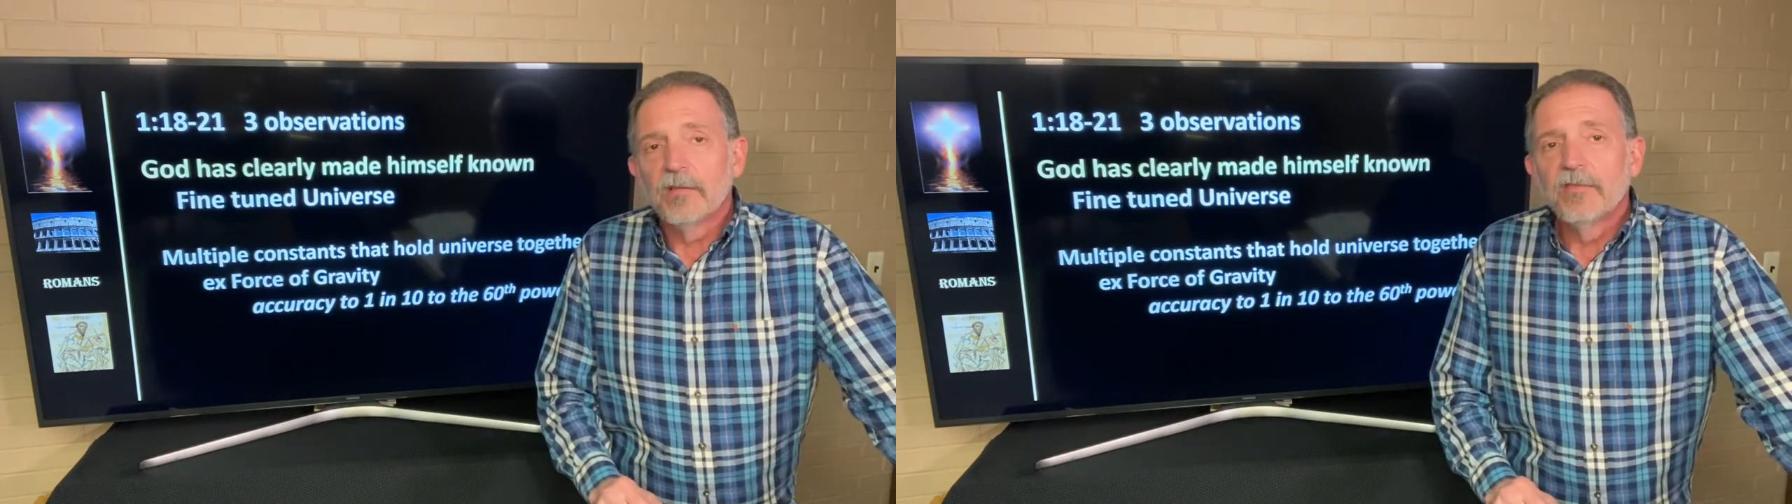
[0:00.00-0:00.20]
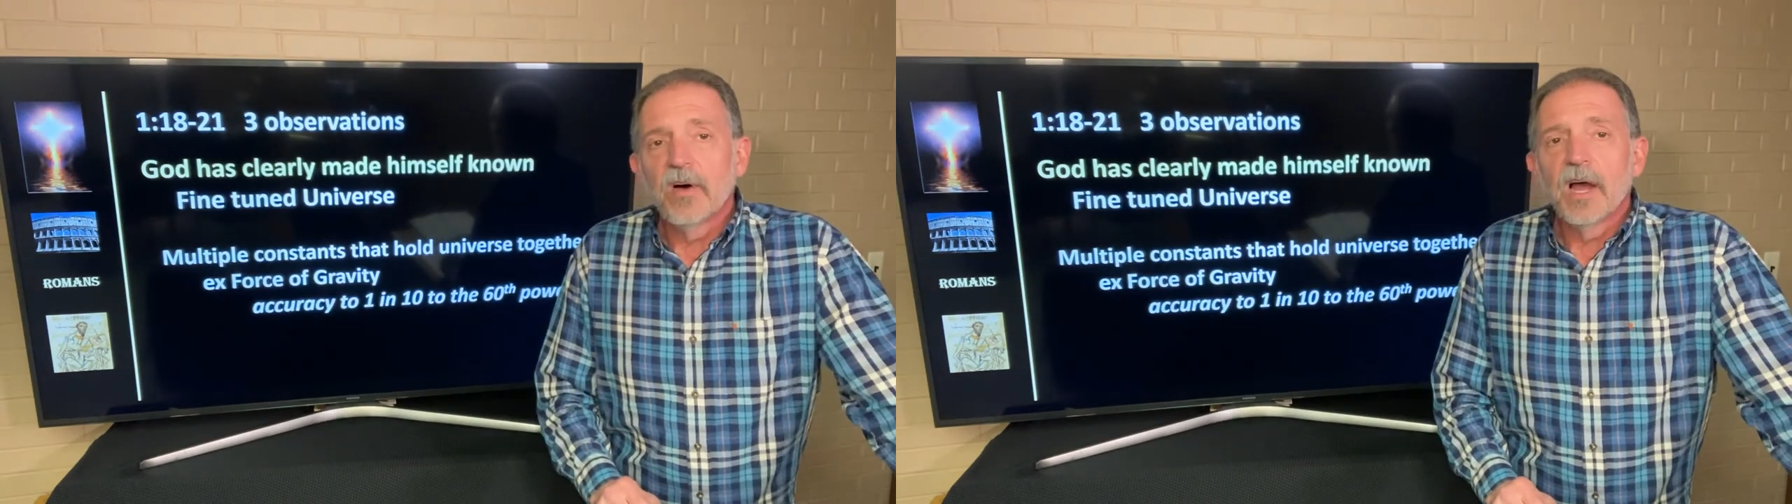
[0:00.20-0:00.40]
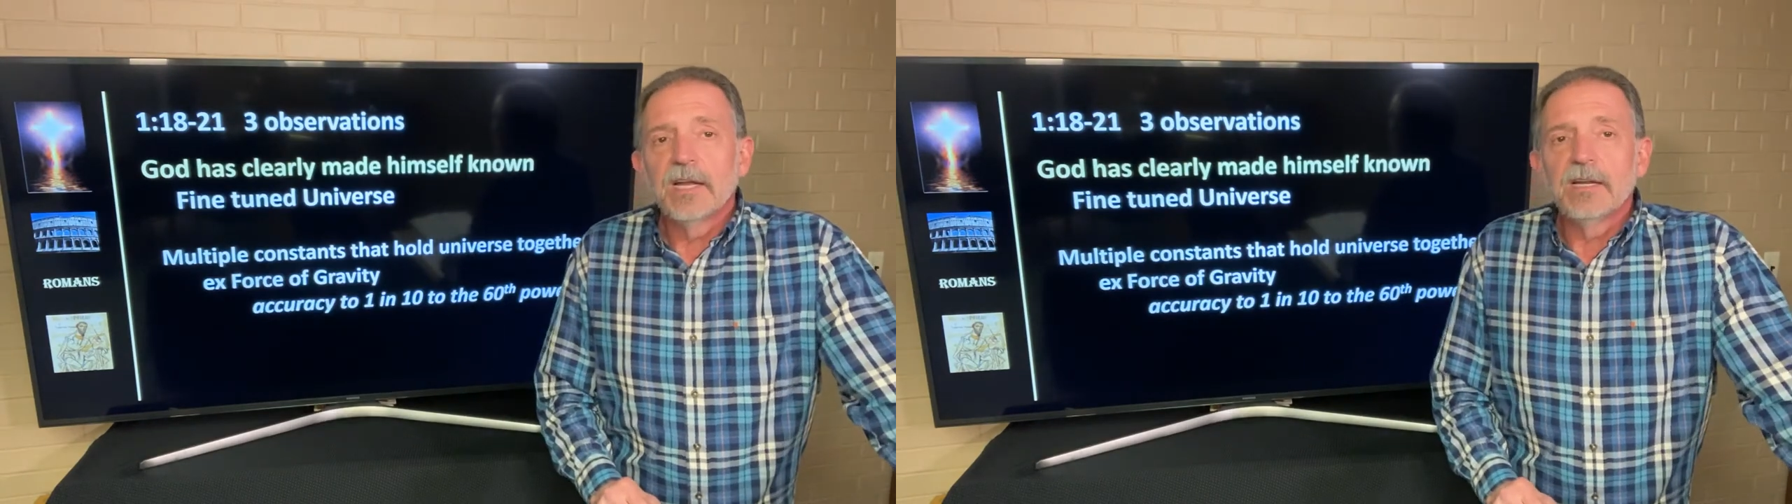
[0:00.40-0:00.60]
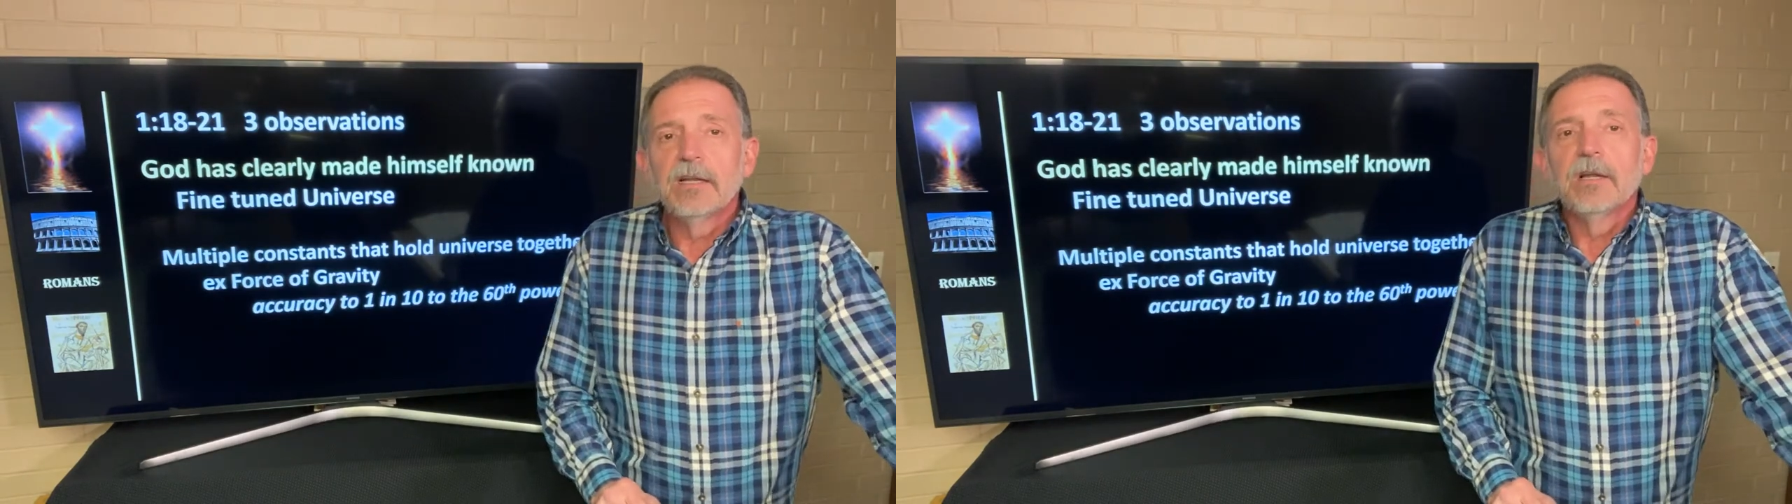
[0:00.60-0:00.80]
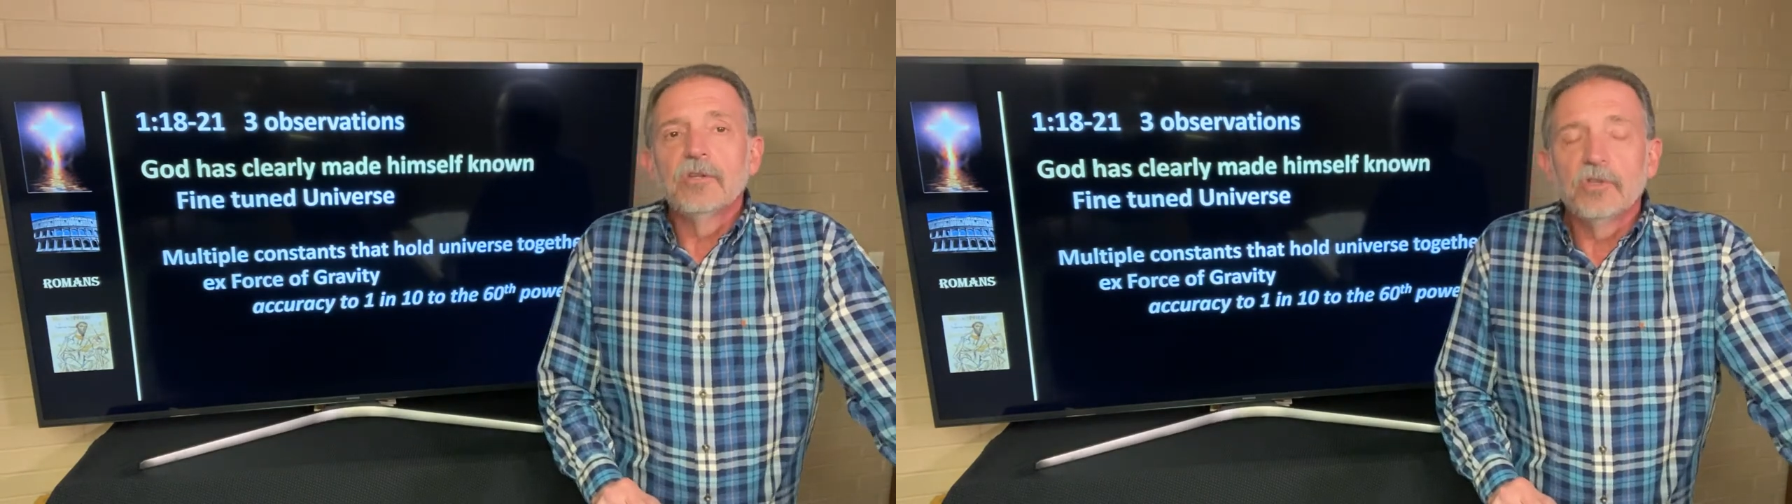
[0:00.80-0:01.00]

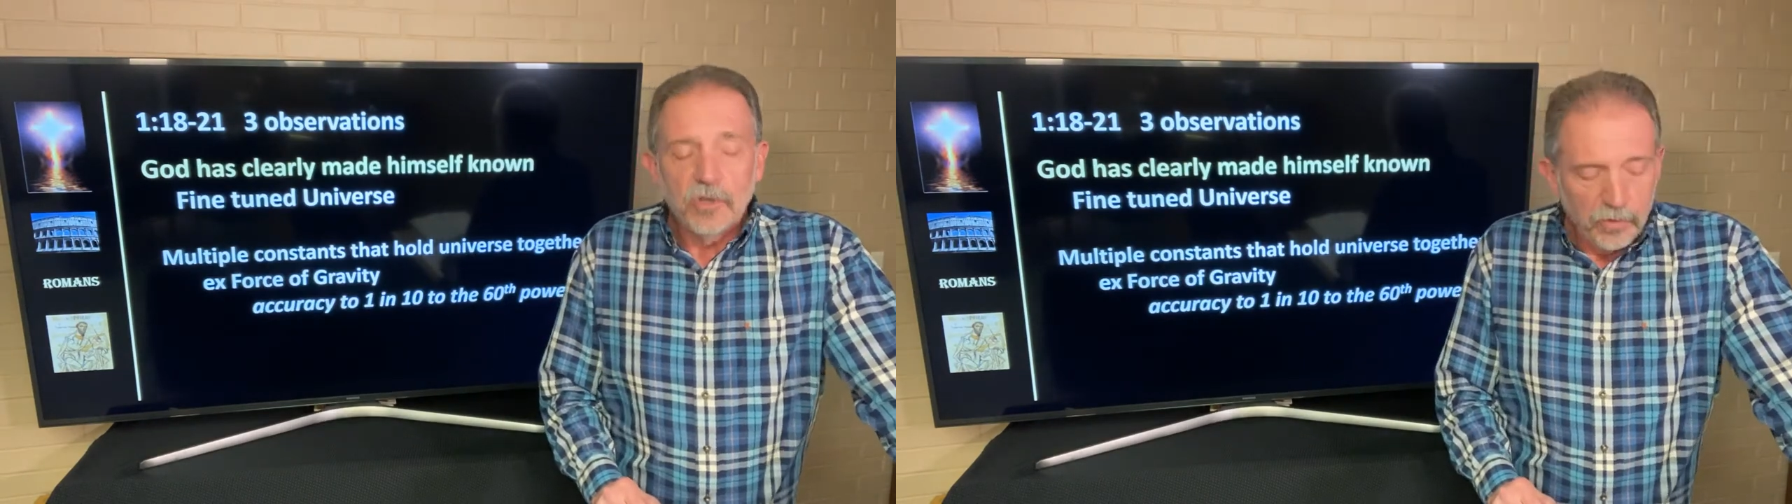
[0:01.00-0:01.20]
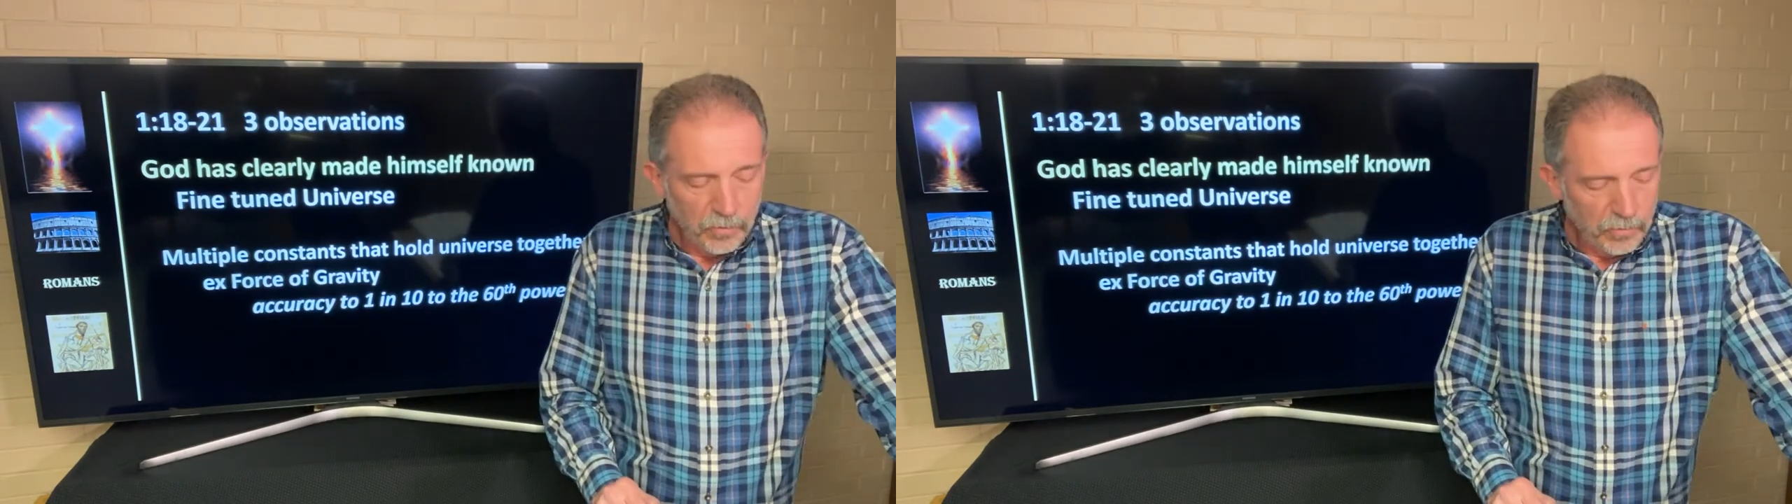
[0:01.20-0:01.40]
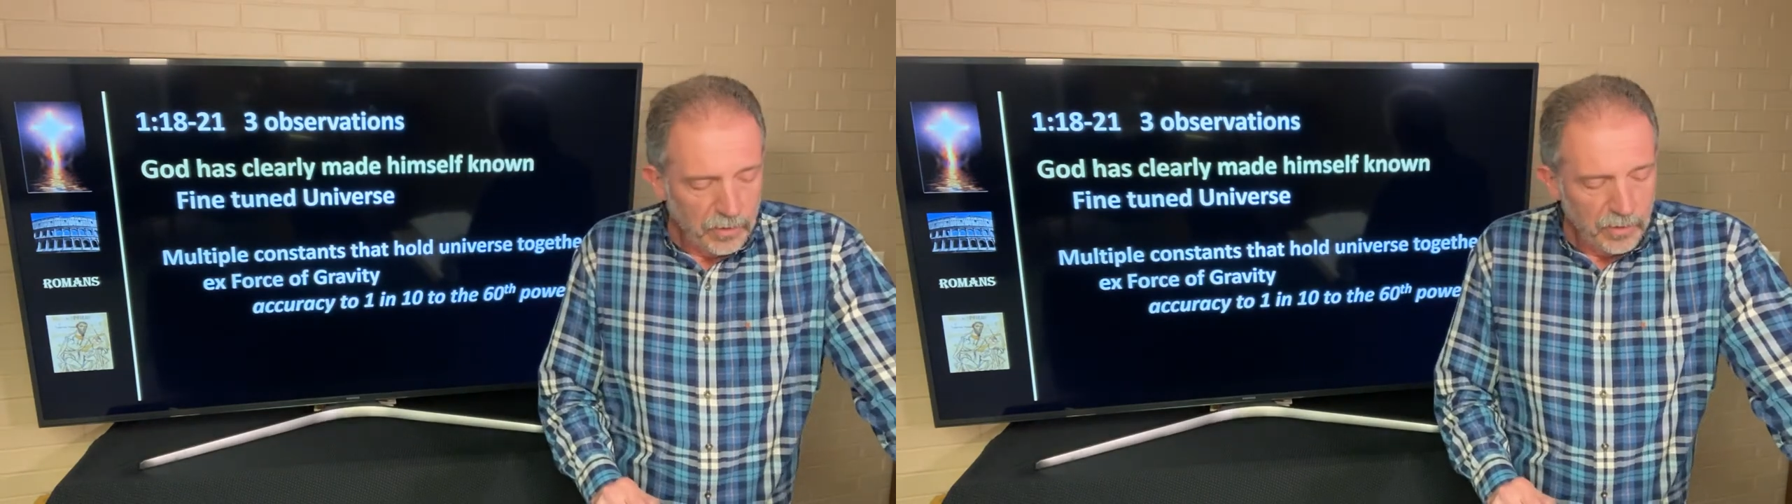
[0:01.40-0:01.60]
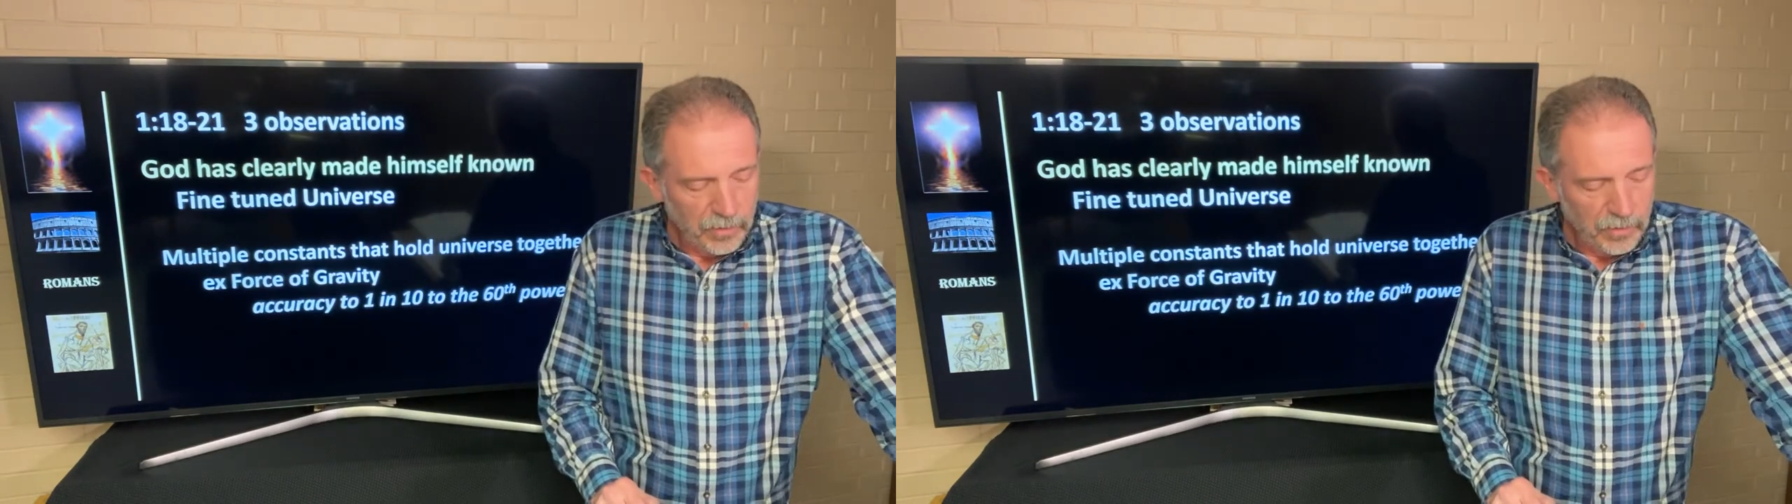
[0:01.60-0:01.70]
fine-tuned